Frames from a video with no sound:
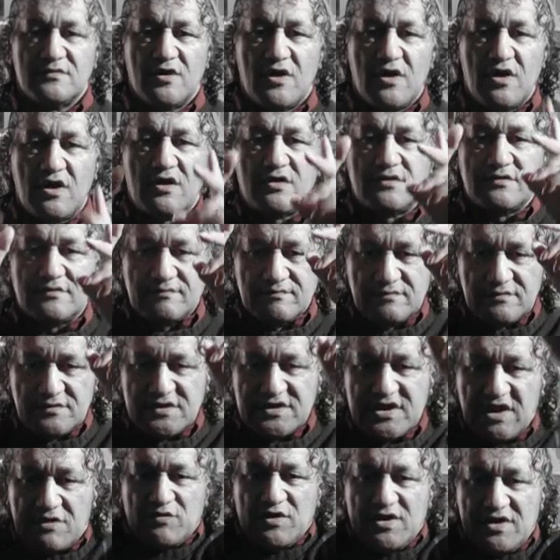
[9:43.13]
on
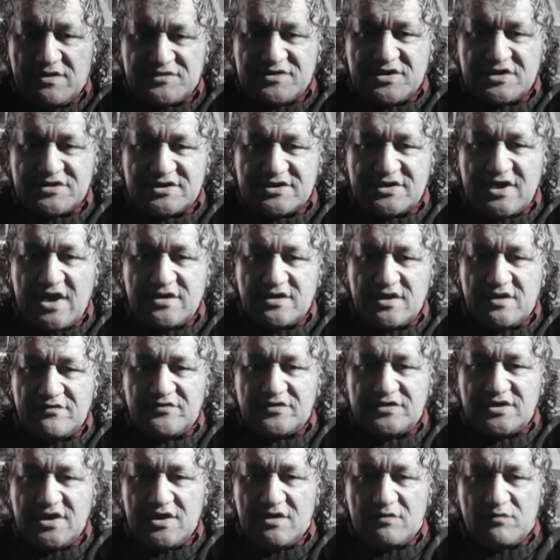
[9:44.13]
King William's estate
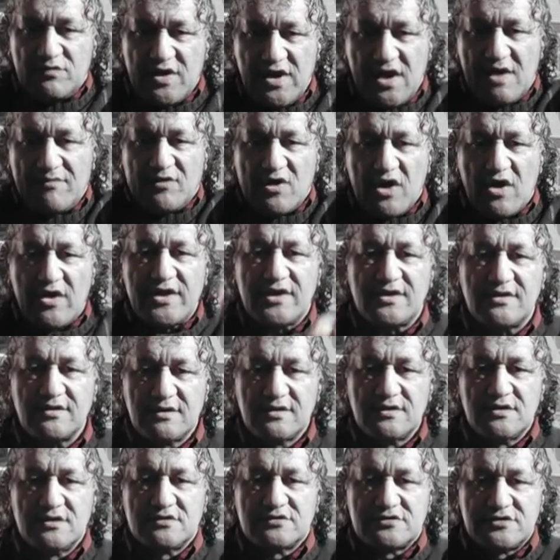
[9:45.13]
over there, where I'm going
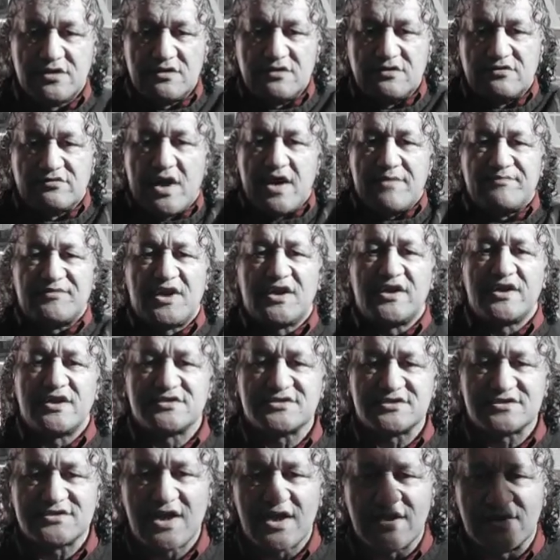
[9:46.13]
to grab that
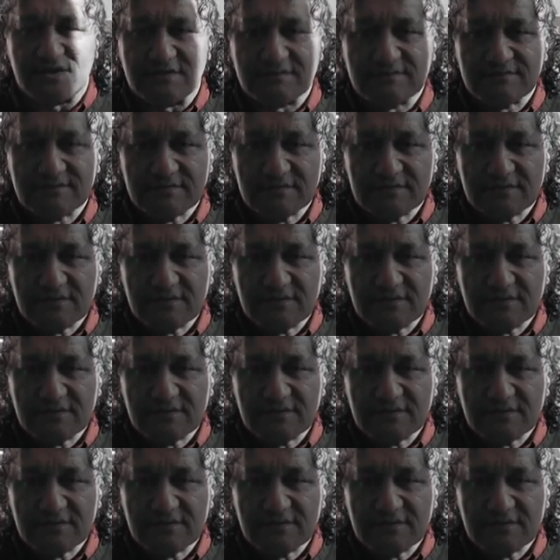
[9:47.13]
estate